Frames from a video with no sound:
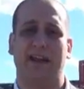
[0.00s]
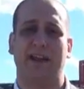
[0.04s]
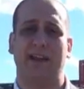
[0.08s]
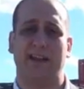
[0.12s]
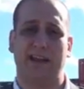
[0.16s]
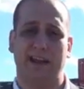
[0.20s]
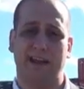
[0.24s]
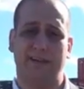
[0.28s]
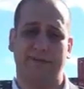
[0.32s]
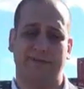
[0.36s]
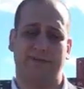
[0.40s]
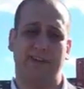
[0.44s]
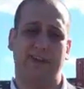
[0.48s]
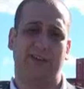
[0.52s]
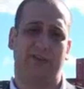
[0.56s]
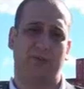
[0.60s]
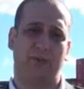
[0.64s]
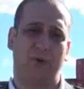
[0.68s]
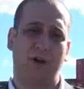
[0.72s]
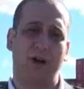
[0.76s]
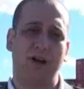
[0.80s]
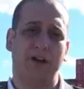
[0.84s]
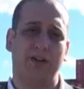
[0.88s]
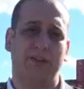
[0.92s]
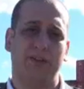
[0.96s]
and if this
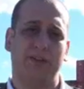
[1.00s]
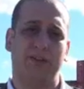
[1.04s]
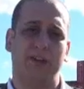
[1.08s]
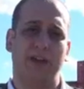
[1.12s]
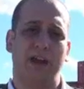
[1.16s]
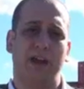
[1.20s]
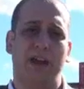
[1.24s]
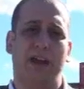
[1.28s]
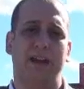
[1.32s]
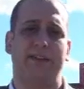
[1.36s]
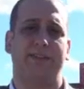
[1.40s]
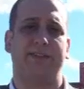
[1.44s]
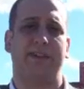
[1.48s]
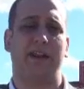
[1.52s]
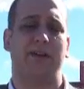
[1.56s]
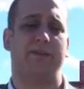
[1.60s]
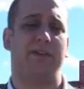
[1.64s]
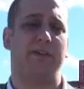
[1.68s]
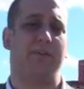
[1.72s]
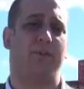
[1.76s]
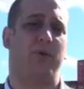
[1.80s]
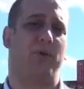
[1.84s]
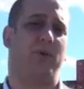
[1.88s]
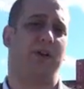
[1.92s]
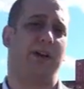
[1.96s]
works, instead of
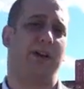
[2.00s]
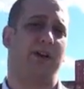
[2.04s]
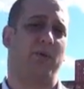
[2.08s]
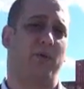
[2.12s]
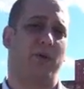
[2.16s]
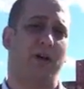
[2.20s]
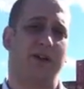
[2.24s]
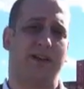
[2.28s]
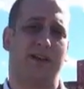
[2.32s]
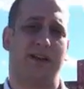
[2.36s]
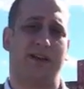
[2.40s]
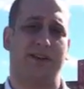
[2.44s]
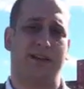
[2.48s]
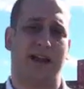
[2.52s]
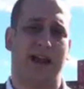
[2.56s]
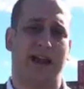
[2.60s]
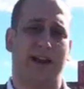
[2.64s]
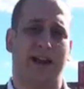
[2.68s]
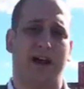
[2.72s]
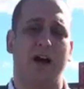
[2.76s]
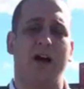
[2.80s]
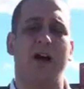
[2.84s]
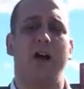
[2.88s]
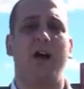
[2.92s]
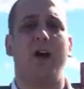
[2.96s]
importing 1
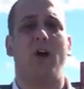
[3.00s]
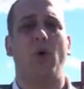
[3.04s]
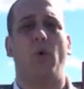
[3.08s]
container,